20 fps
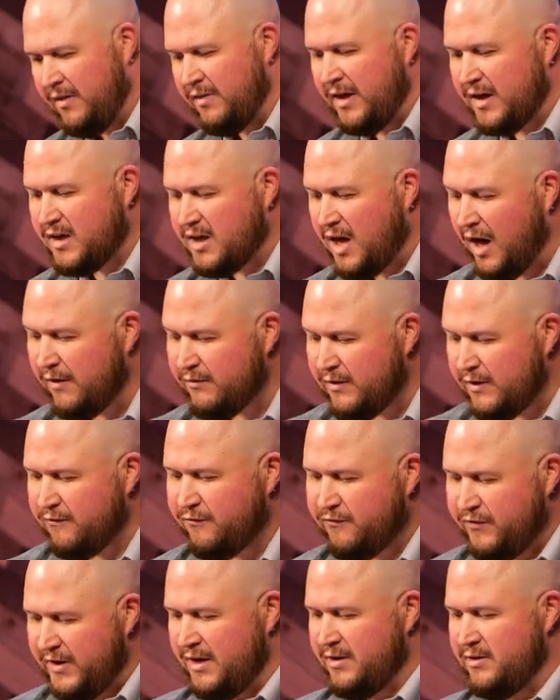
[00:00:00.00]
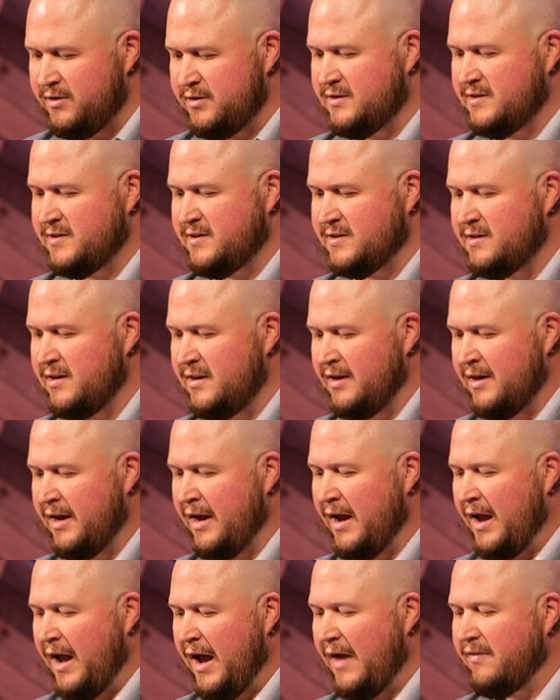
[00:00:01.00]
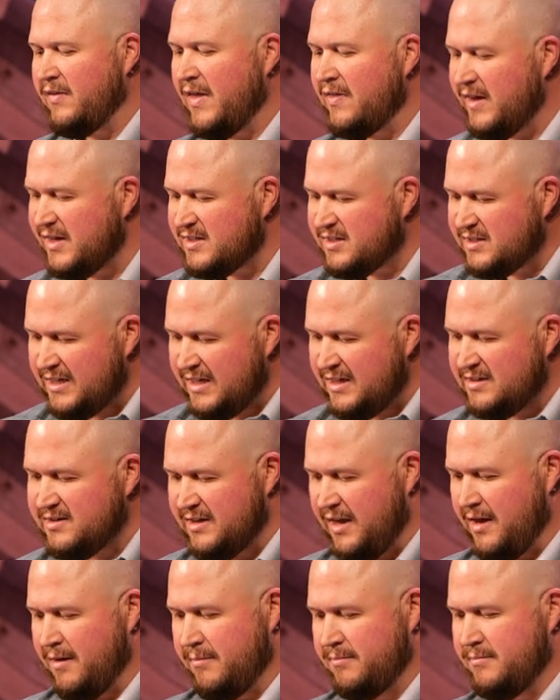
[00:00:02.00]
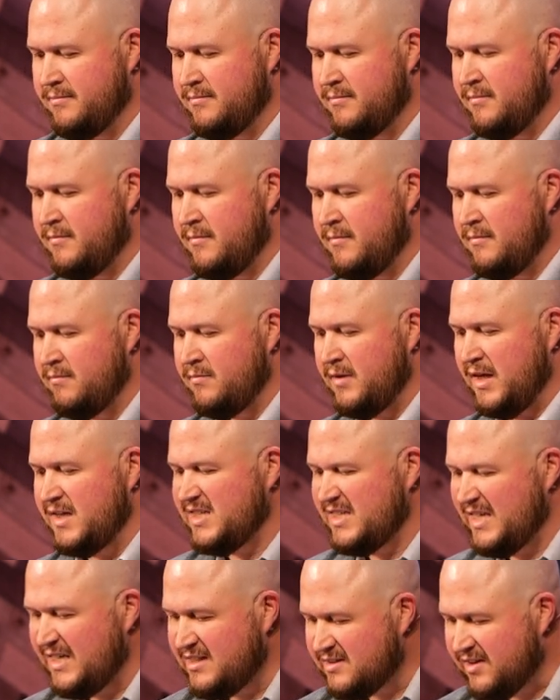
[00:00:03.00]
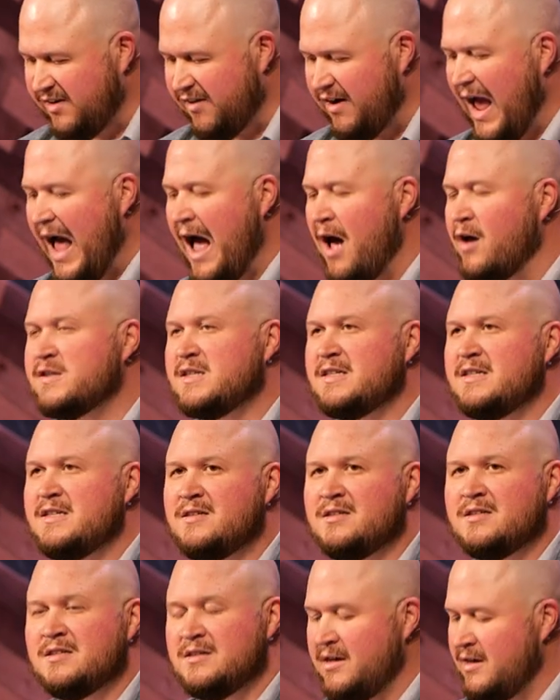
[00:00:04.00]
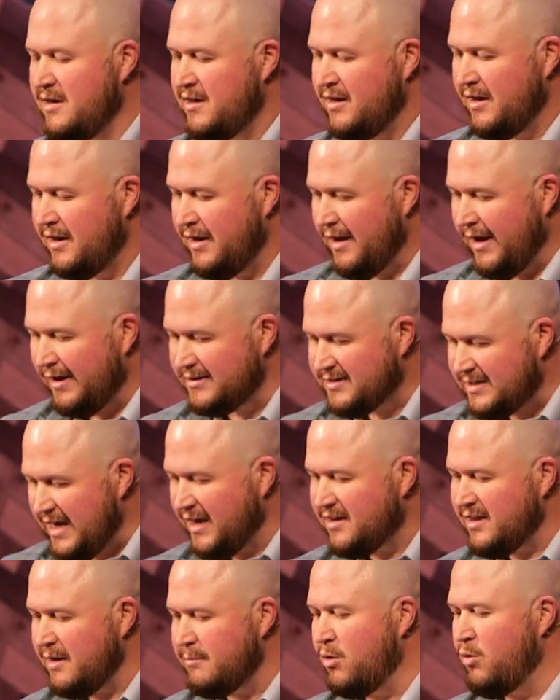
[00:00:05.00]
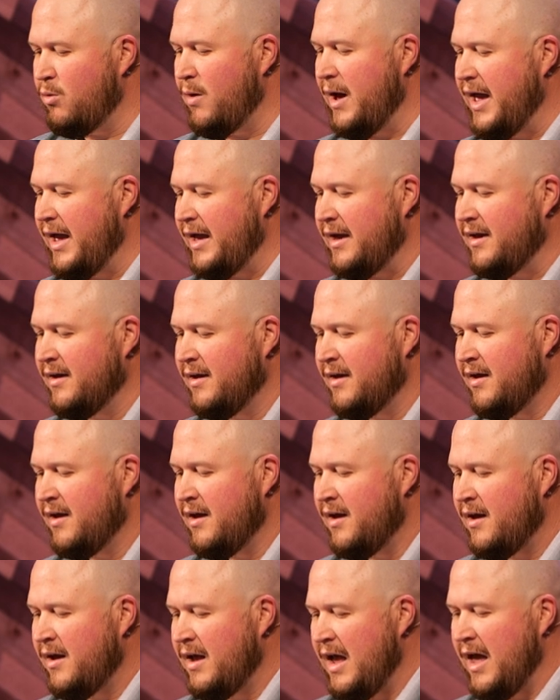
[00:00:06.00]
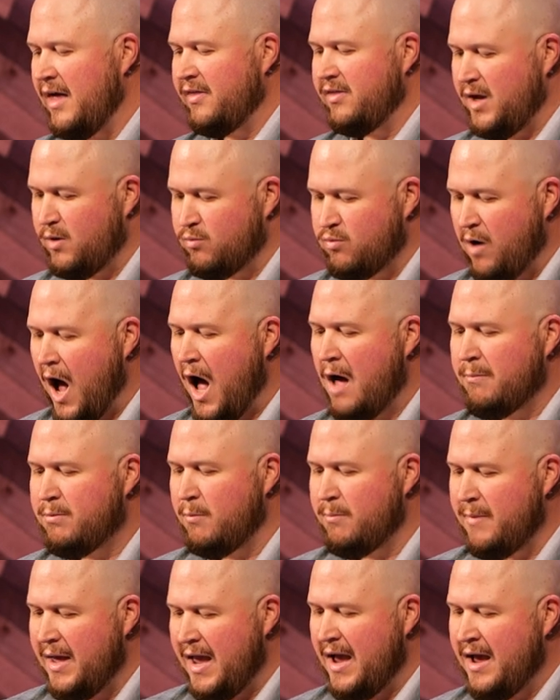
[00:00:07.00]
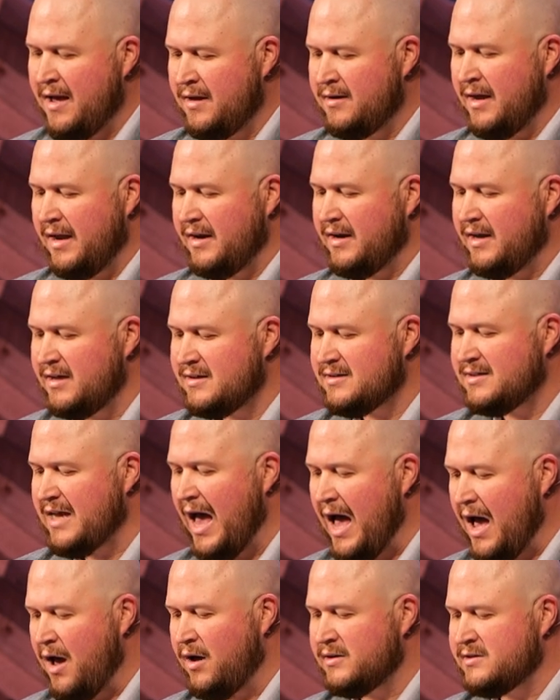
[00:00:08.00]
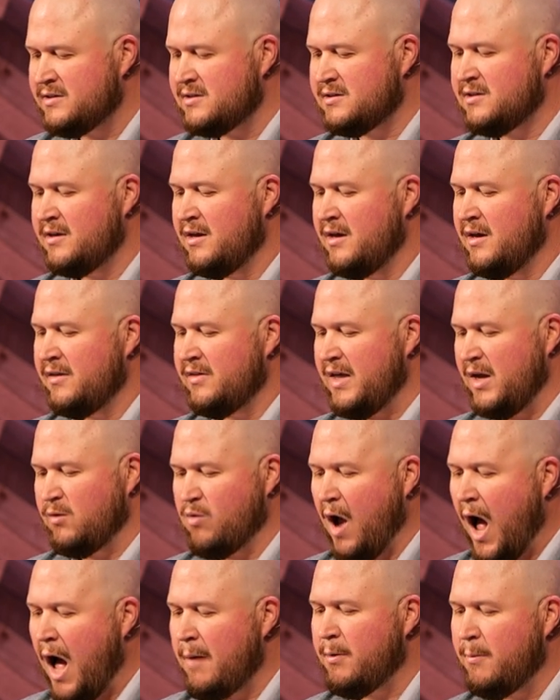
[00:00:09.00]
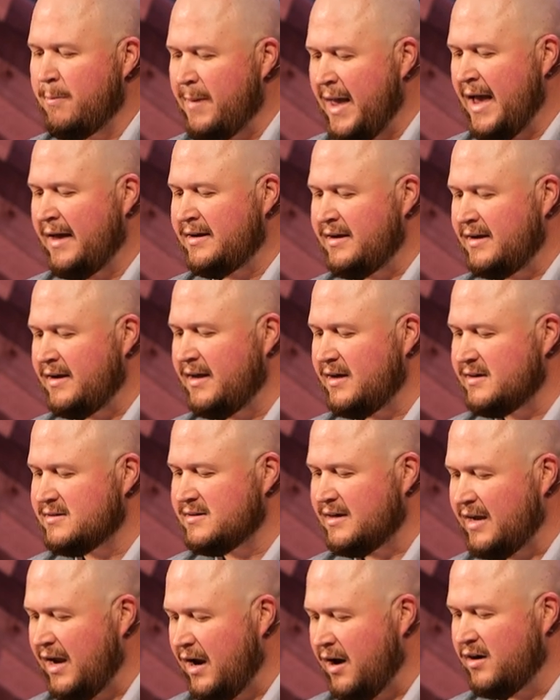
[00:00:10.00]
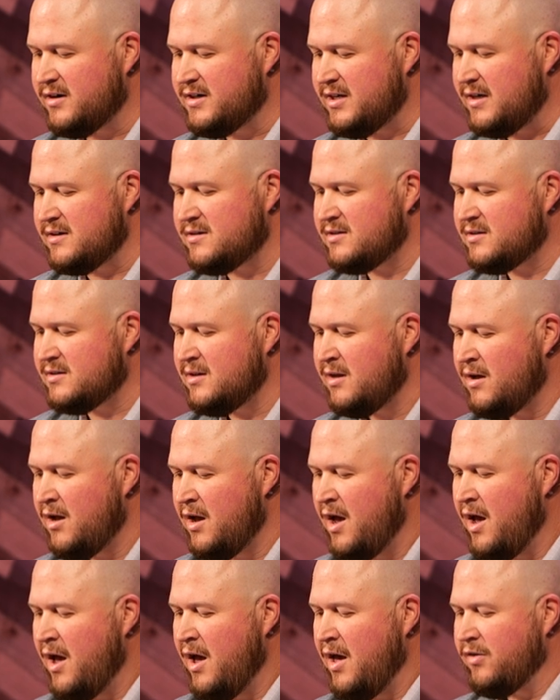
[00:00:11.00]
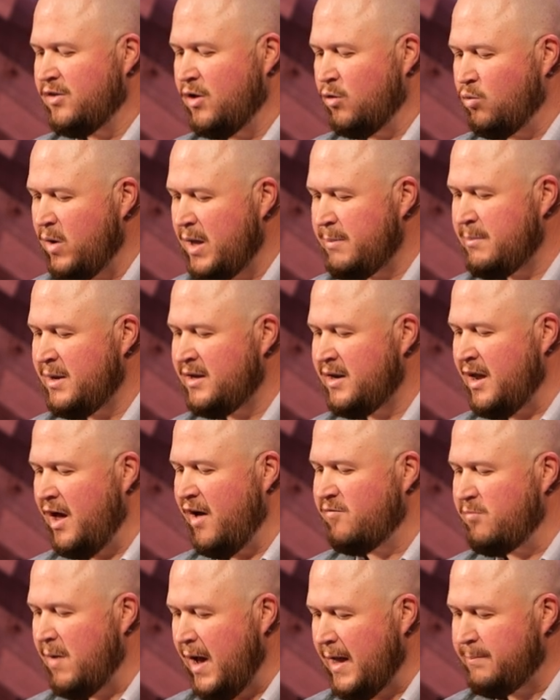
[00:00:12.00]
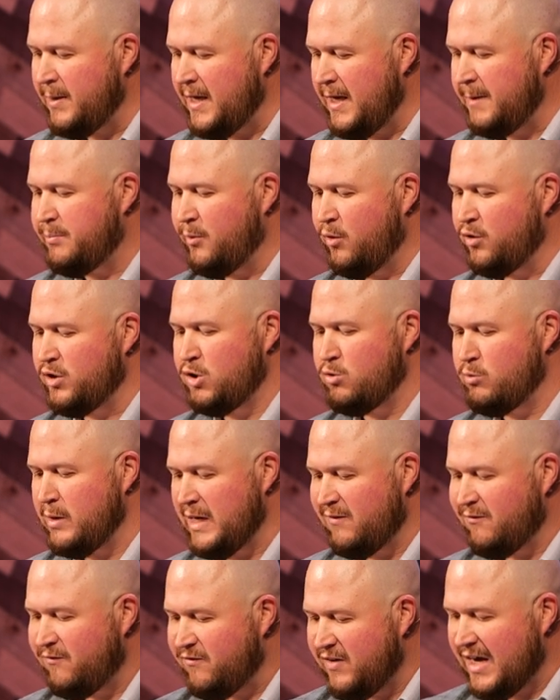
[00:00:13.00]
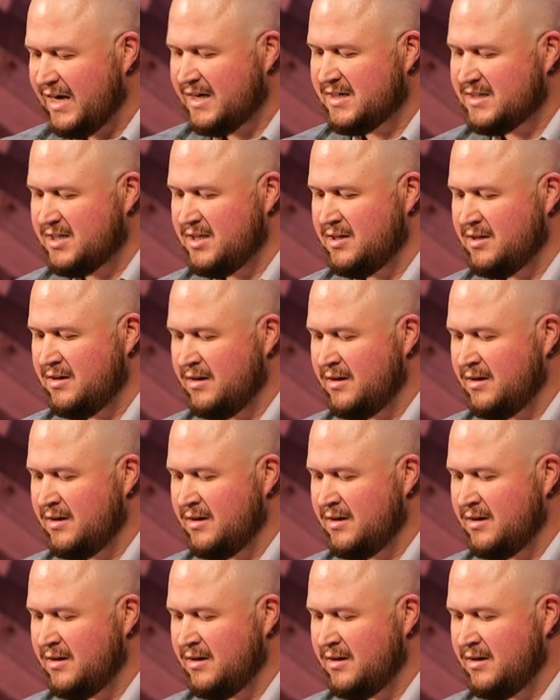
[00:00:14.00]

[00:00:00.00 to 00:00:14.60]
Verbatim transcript: They covet fields and then they seize them. They seize their houses and take them away. They rob a man and his house. They rob a man and his inheritance. The women of my people you evict,